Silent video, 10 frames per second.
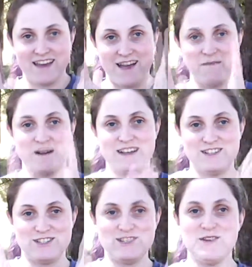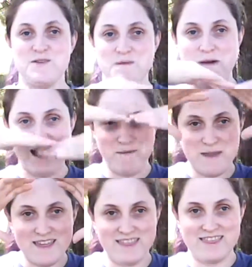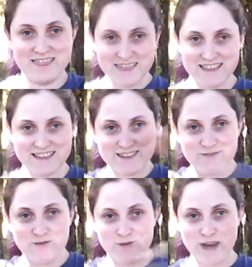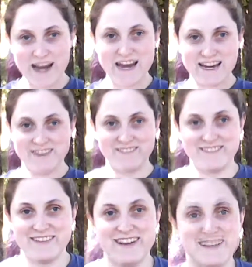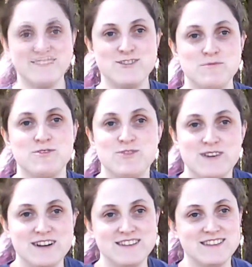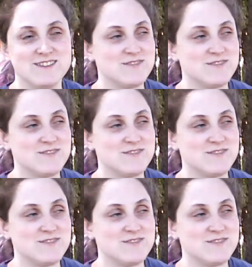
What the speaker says: I'm gonna assume I'm in this frame of some sort that's